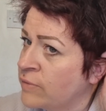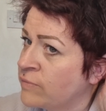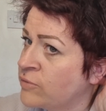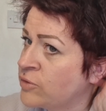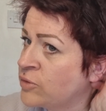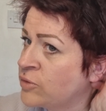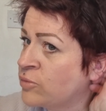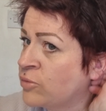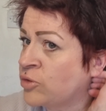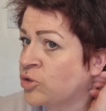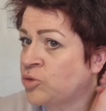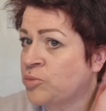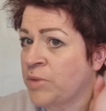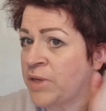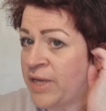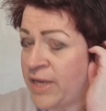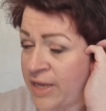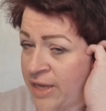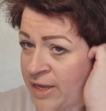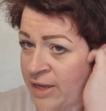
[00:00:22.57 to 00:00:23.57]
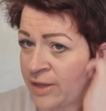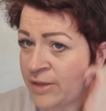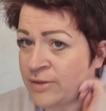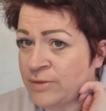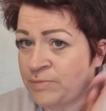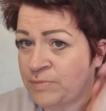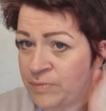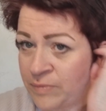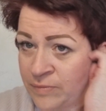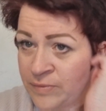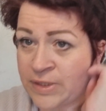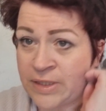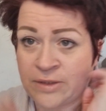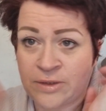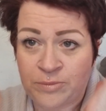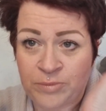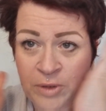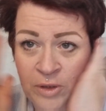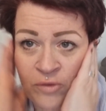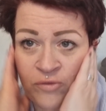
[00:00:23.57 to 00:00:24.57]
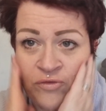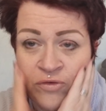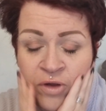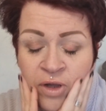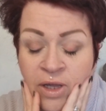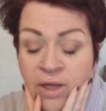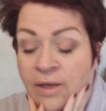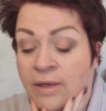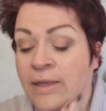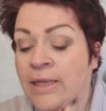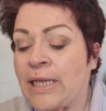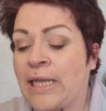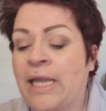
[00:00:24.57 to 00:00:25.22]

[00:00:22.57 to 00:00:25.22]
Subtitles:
Just wash my hair. It needs blow drying.